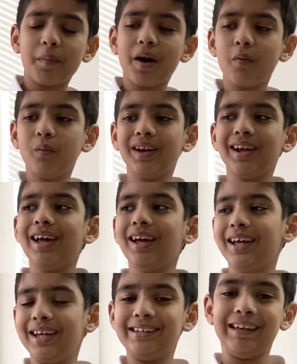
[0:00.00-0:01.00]
bot, what
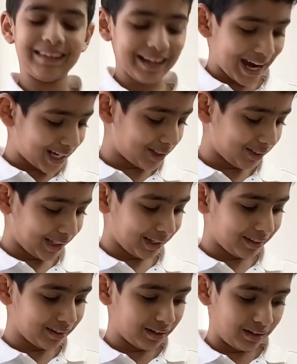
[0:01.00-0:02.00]
it doesn't actually,
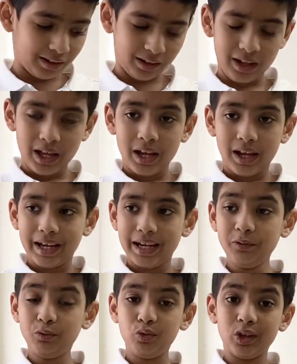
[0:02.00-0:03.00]

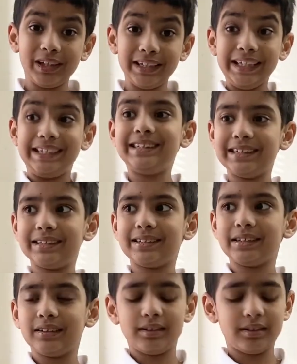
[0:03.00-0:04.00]
it releases